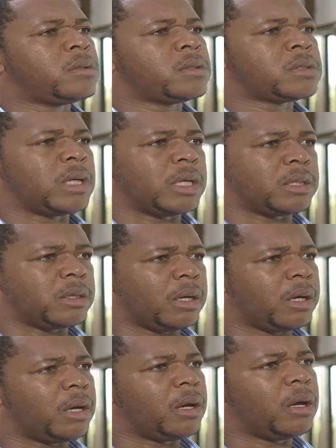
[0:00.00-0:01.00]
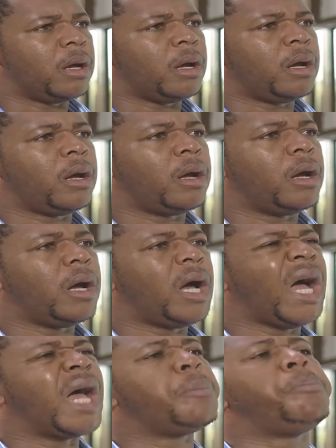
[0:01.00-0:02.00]
Sandra,
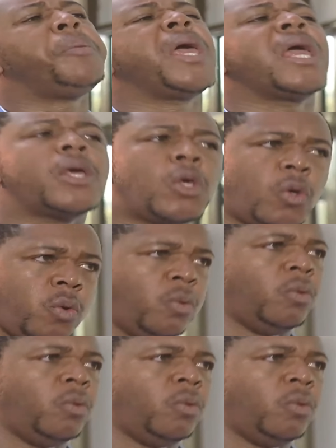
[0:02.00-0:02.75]
I beg you.